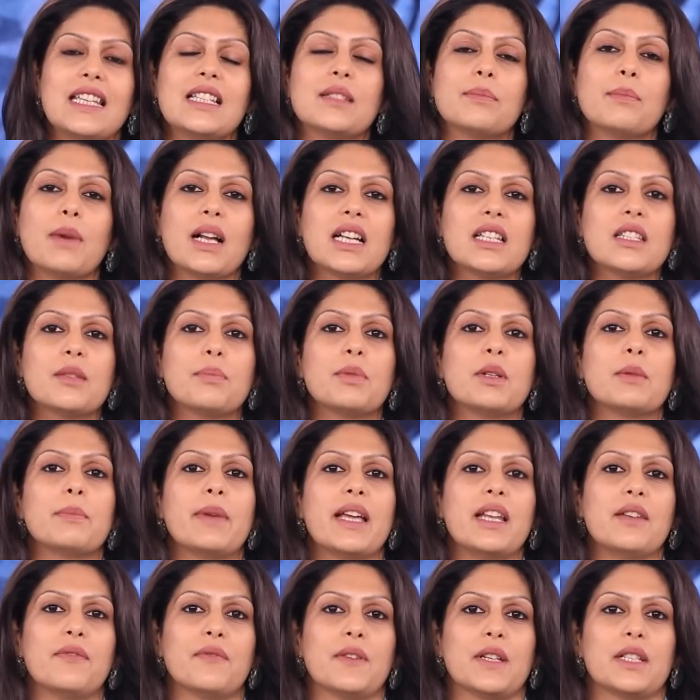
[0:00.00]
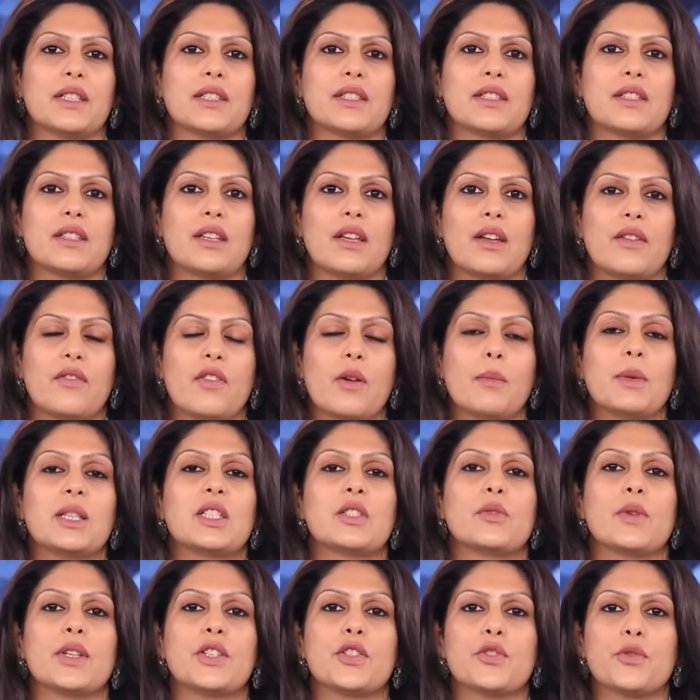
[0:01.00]
sees multiple benefits from
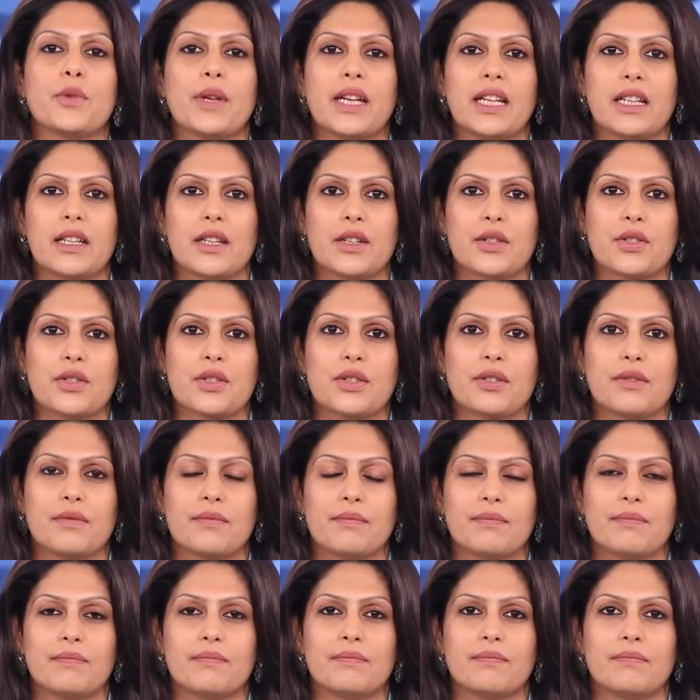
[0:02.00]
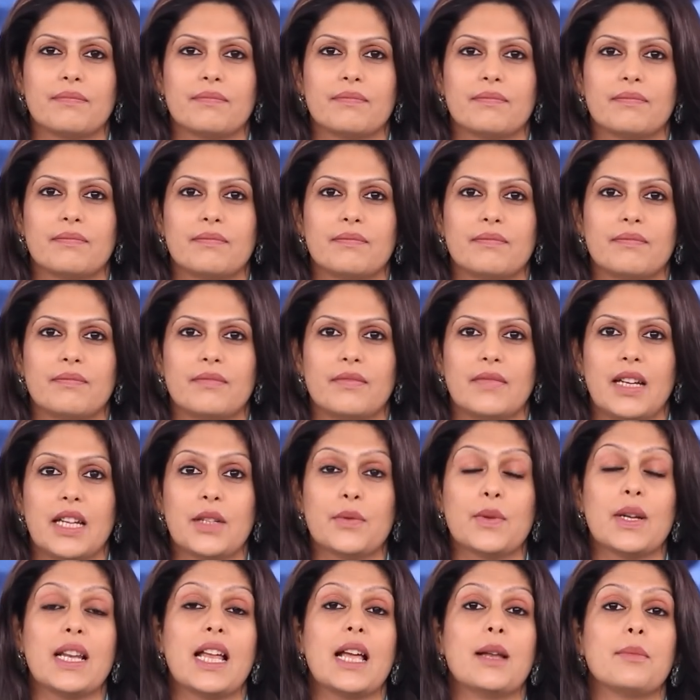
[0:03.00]
its switch to English.
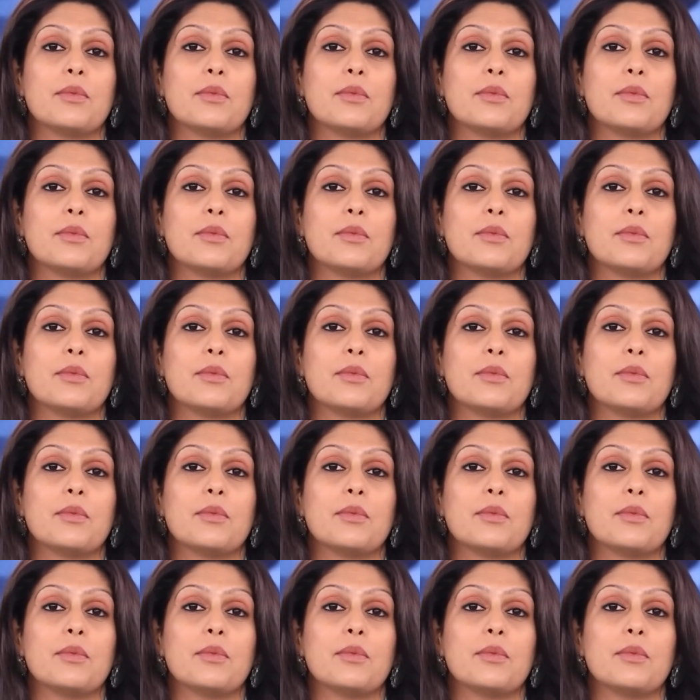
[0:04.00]
It will